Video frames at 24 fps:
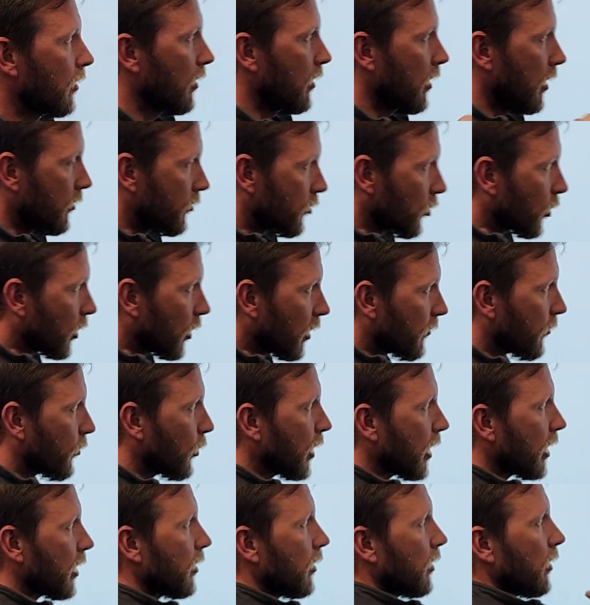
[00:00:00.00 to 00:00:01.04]
And so if
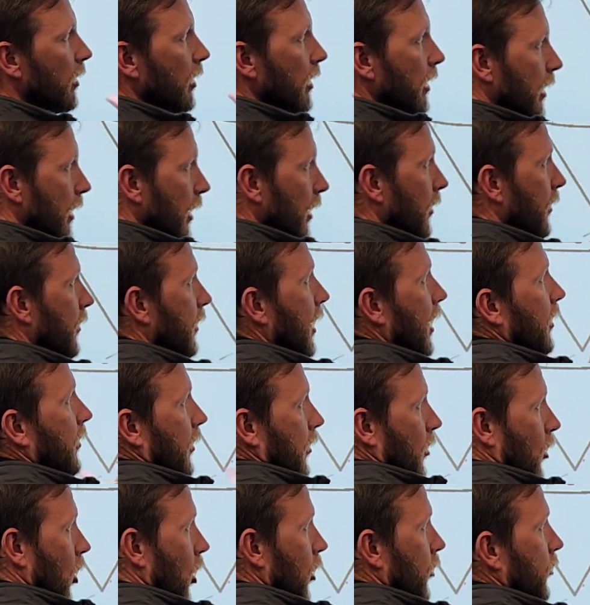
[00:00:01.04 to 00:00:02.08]
we get that,
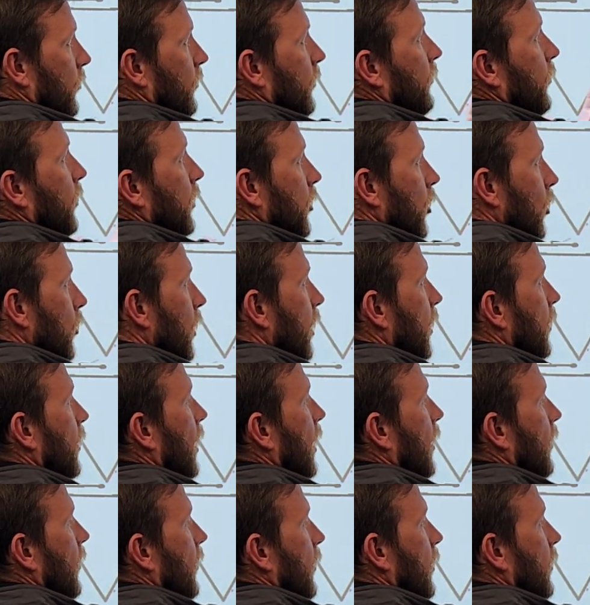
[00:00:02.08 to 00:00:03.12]
then awesome. If we don't get
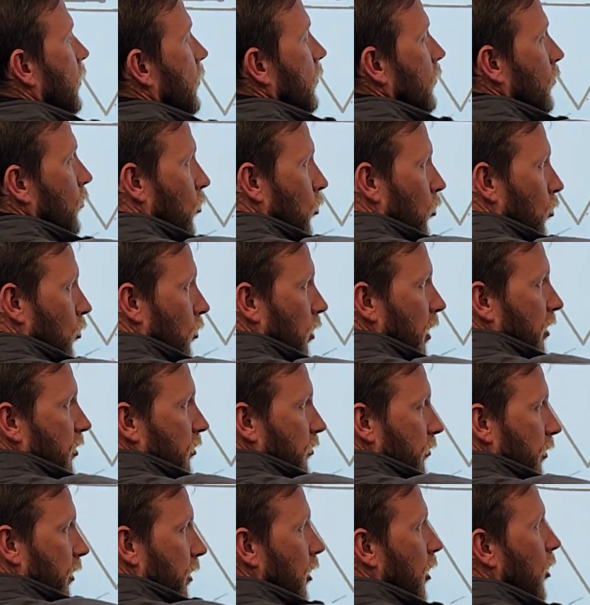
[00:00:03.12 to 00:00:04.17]
that, then let's
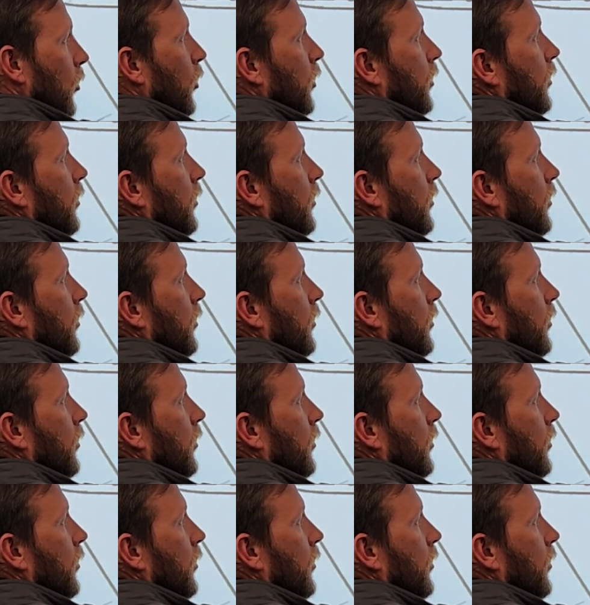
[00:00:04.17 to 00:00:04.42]
figure out what,